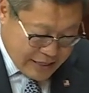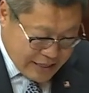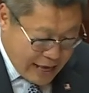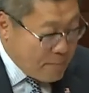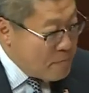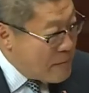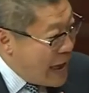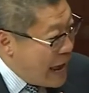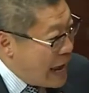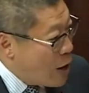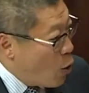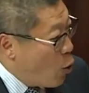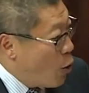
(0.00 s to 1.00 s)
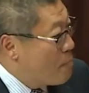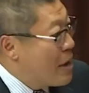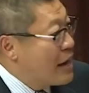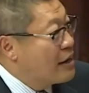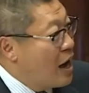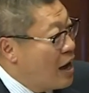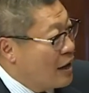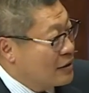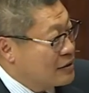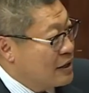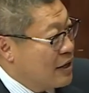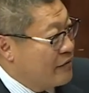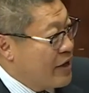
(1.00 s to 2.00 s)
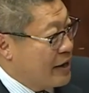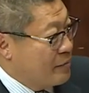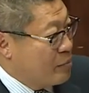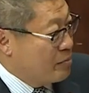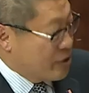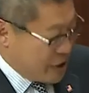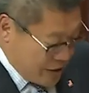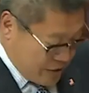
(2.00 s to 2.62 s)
that may or may not have had a public